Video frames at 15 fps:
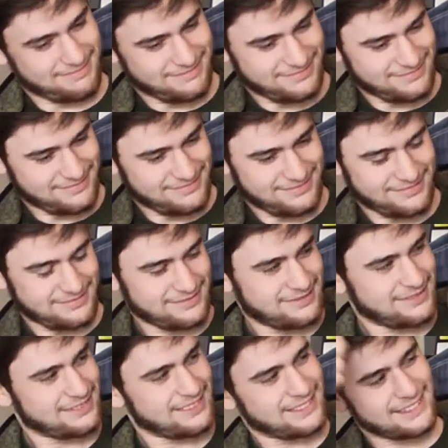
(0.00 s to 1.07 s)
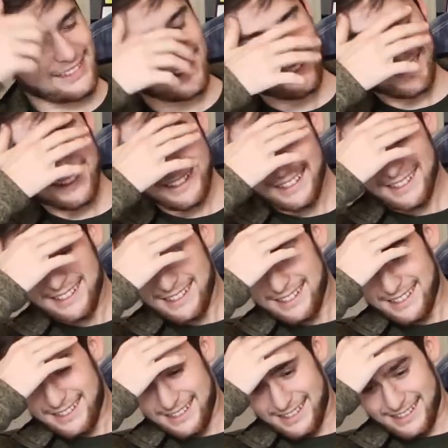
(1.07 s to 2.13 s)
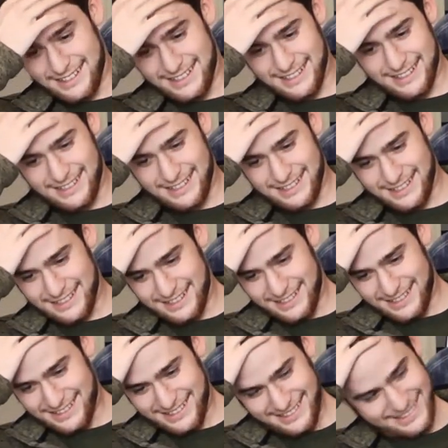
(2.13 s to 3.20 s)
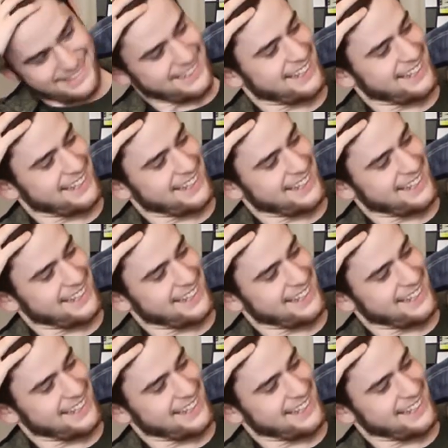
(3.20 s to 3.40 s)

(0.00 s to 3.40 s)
[no speech]